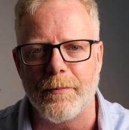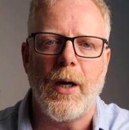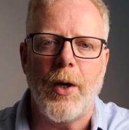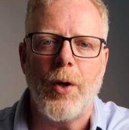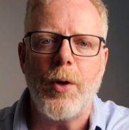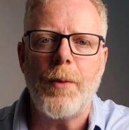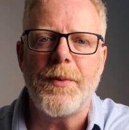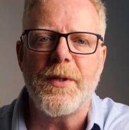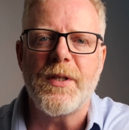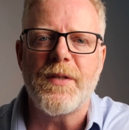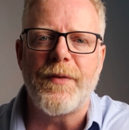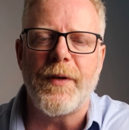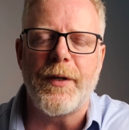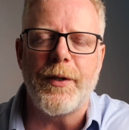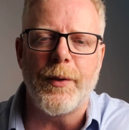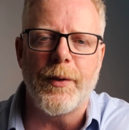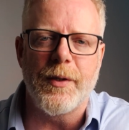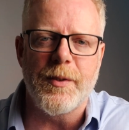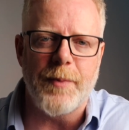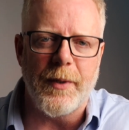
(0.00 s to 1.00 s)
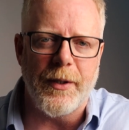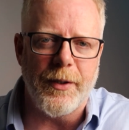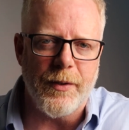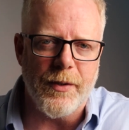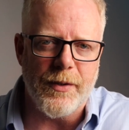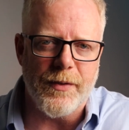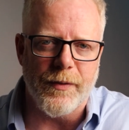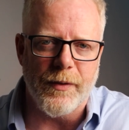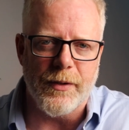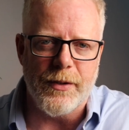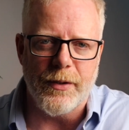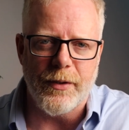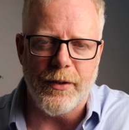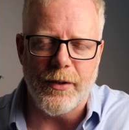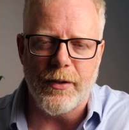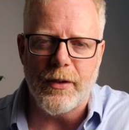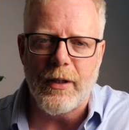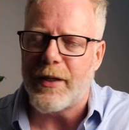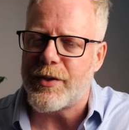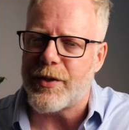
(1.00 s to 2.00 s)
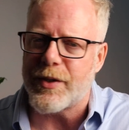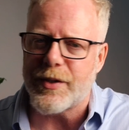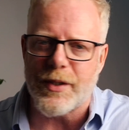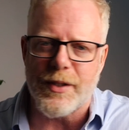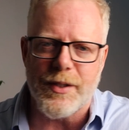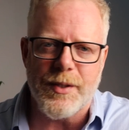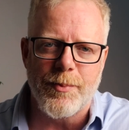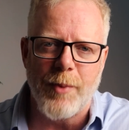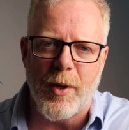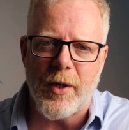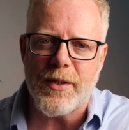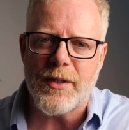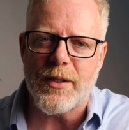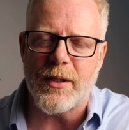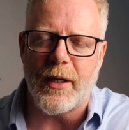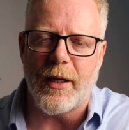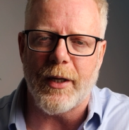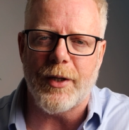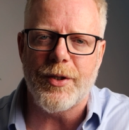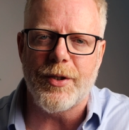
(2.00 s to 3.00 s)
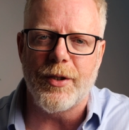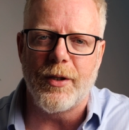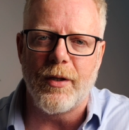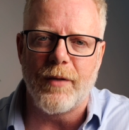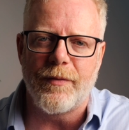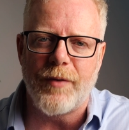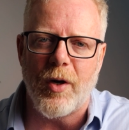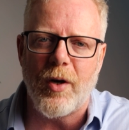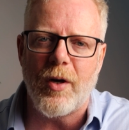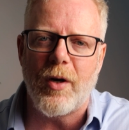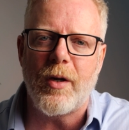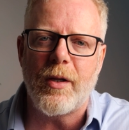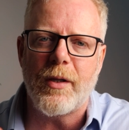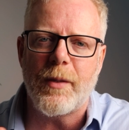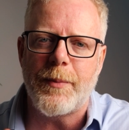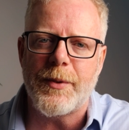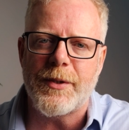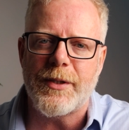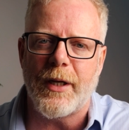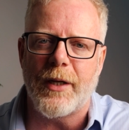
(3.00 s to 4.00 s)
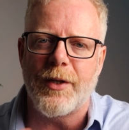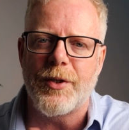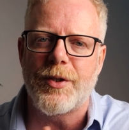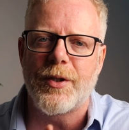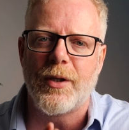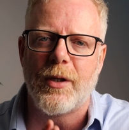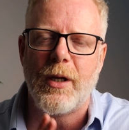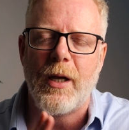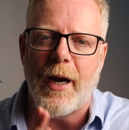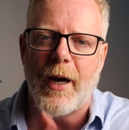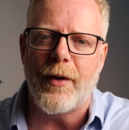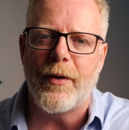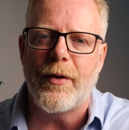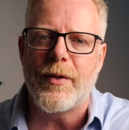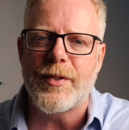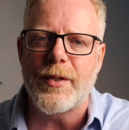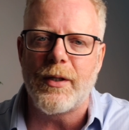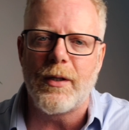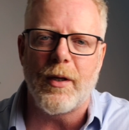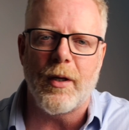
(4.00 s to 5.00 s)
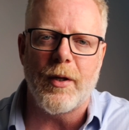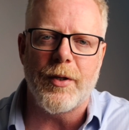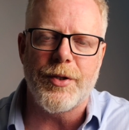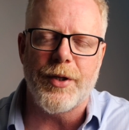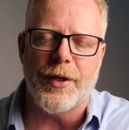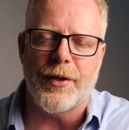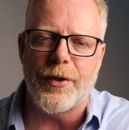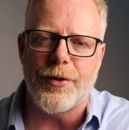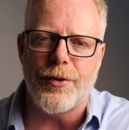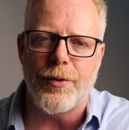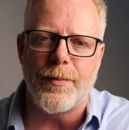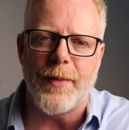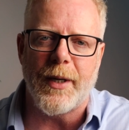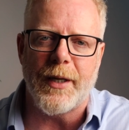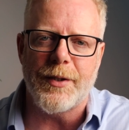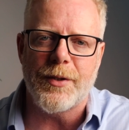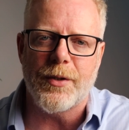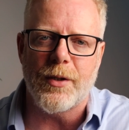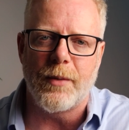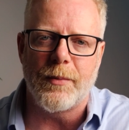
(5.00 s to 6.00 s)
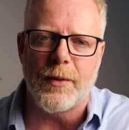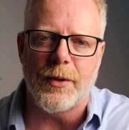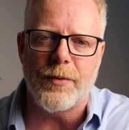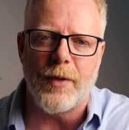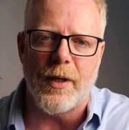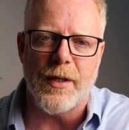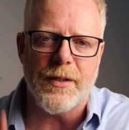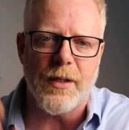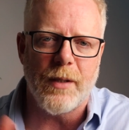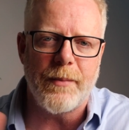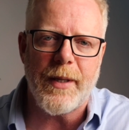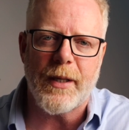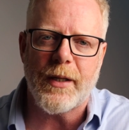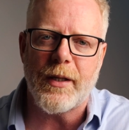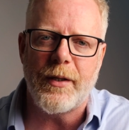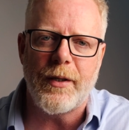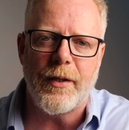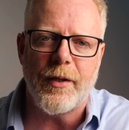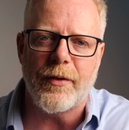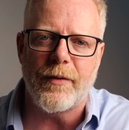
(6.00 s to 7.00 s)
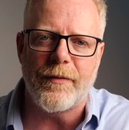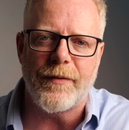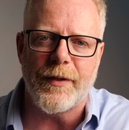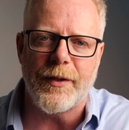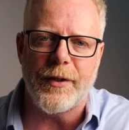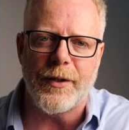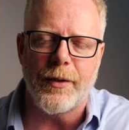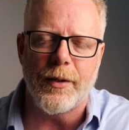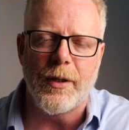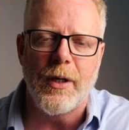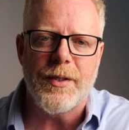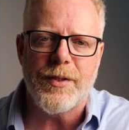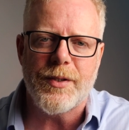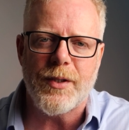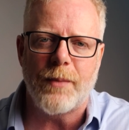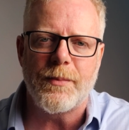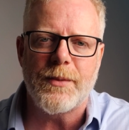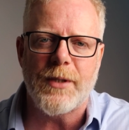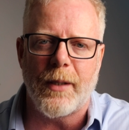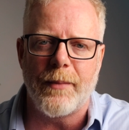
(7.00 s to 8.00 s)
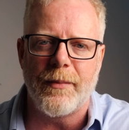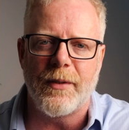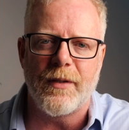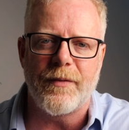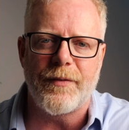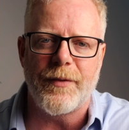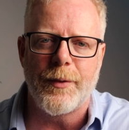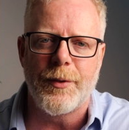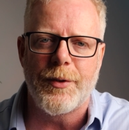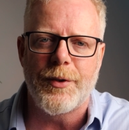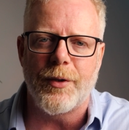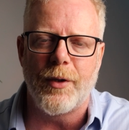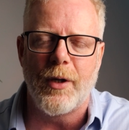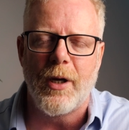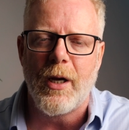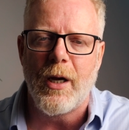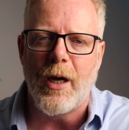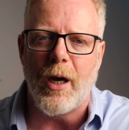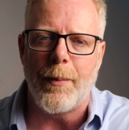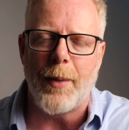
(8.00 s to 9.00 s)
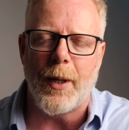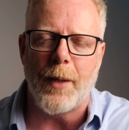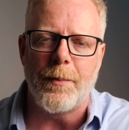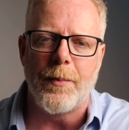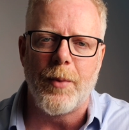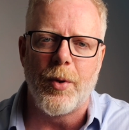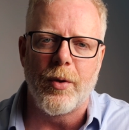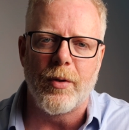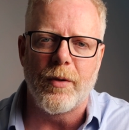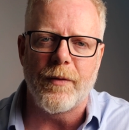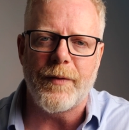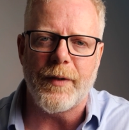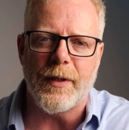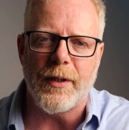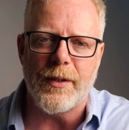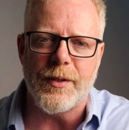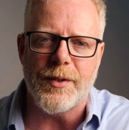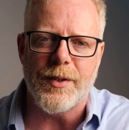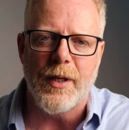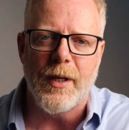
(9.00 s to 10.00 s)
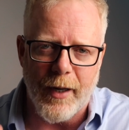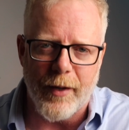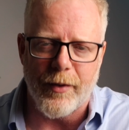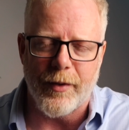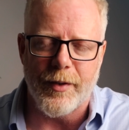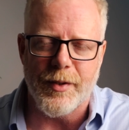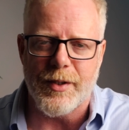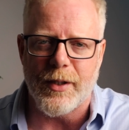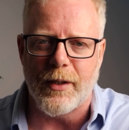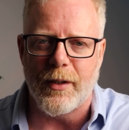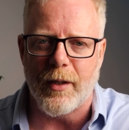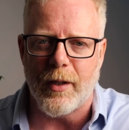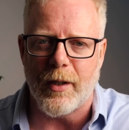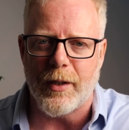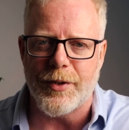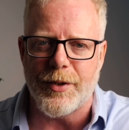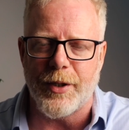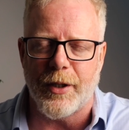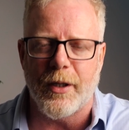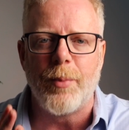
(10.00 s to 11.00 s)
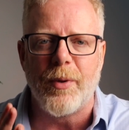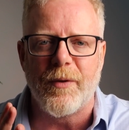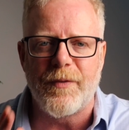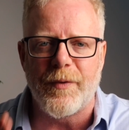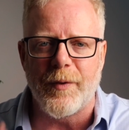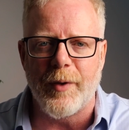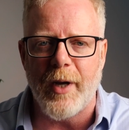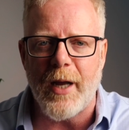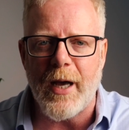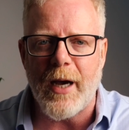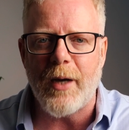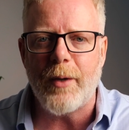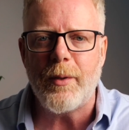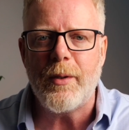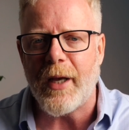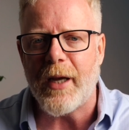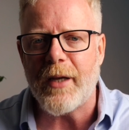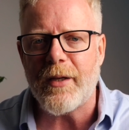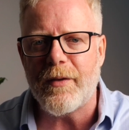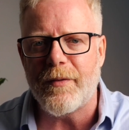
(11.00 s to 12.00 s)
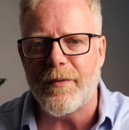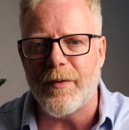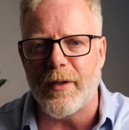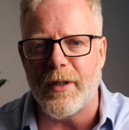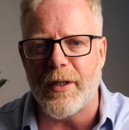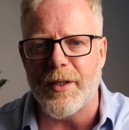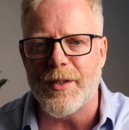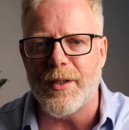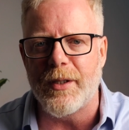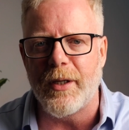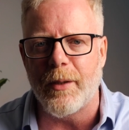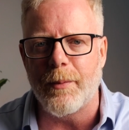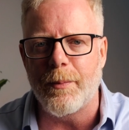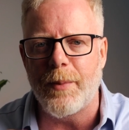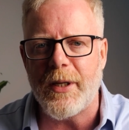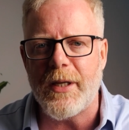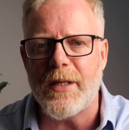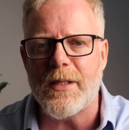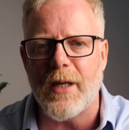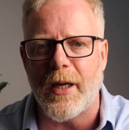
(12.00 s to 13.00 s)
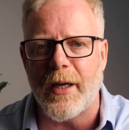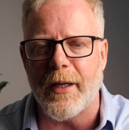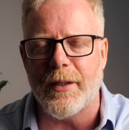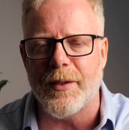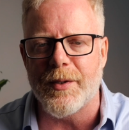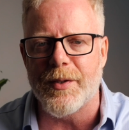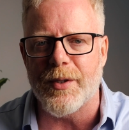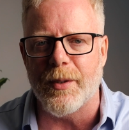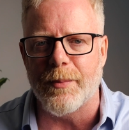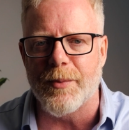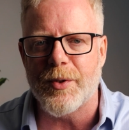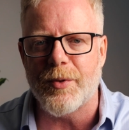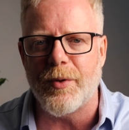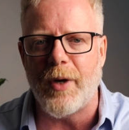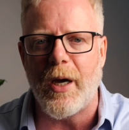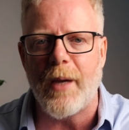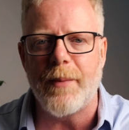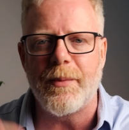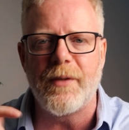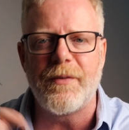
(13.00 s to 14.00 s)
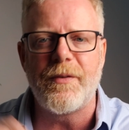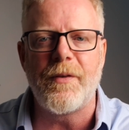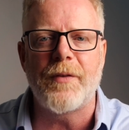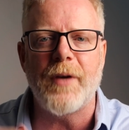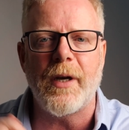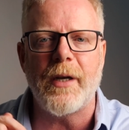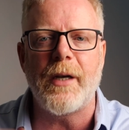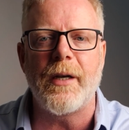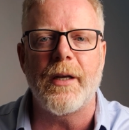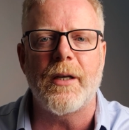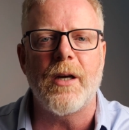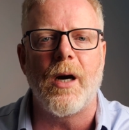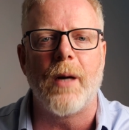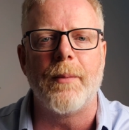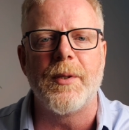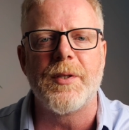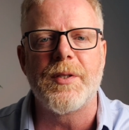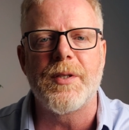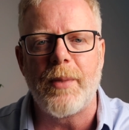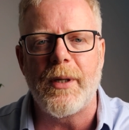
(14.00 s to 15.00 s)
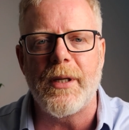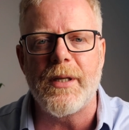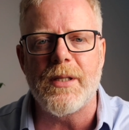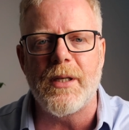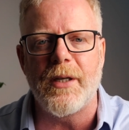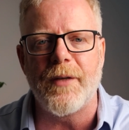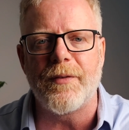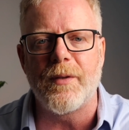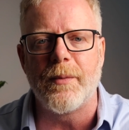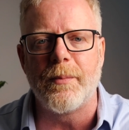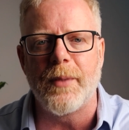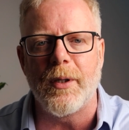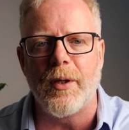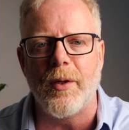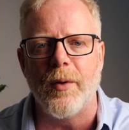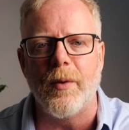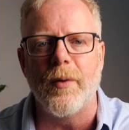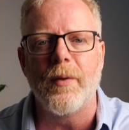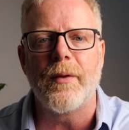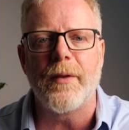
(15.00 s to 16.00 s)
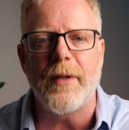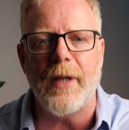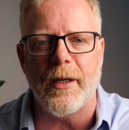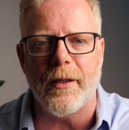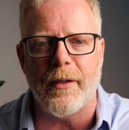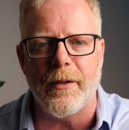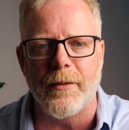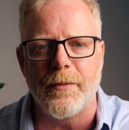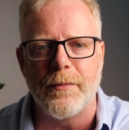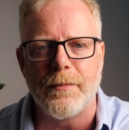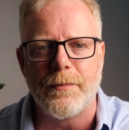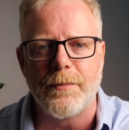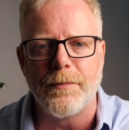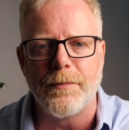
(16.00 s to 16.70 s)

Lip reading: I hope this video has been useful to you. It's just a small selection of all the potential errors in logic that you might come across. I'll make another video sometime in the future about more of these errors in logic. But for now, thank you for listening. Please like and subscribe. And if you've got any comments, please leave them below. Thank you.